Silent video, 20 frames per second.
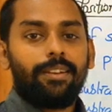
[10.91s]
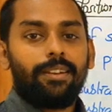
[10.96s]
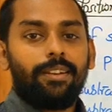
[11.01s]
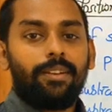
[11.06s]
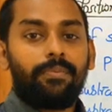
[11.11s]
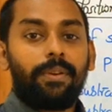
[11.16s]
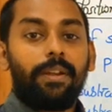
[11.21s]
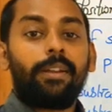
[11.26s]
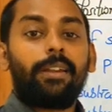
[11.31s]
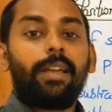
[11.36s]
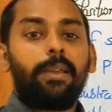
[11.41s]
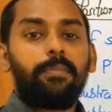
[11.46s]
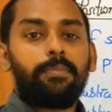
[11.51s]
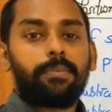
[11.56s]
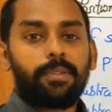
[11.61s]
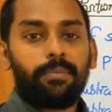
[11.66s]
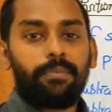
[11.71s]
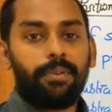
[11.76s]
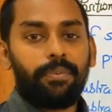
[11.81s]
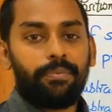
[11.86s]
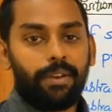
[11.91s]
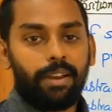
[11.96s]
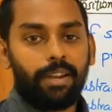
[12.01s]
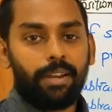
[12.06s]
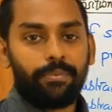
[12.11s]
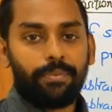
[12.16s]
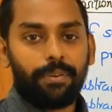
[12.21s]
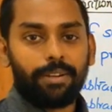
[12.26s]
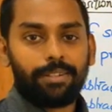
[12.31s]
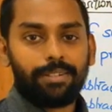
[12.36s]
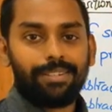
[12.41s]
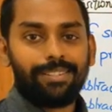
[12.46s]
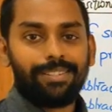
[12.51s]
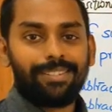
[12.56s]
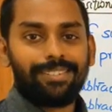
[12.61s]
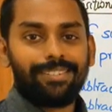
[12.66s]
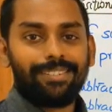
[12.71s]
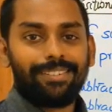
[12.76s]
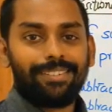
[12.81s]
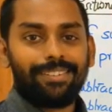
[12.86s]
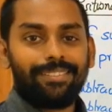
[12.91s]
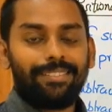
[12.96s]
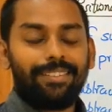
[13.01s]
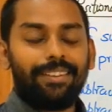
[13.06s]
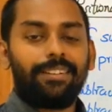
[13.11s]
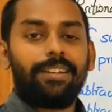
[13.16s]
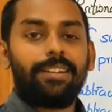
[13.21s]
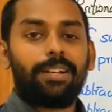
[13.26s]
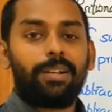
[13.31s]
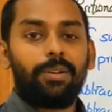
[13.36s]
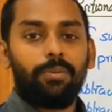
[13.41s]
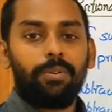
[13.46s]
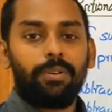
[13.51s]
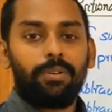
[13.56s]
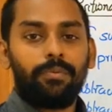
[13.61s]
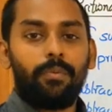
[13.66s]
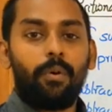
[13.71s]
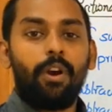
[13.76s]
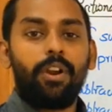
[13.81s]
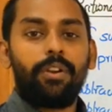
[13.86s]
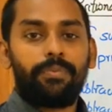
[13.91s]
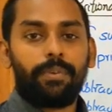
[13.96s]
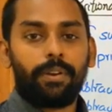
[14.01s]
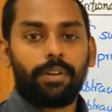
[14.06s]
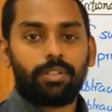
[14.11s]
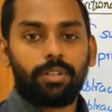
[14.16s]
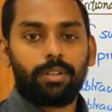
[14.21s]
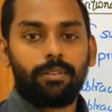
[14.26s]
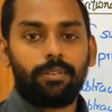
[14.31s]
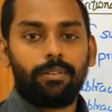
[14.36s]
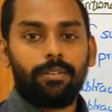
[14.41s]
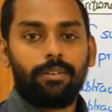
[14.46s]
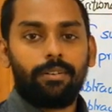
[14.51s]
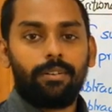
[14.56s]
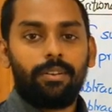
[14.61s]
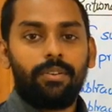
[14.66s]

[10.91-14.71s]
different types of defining functions that include void function,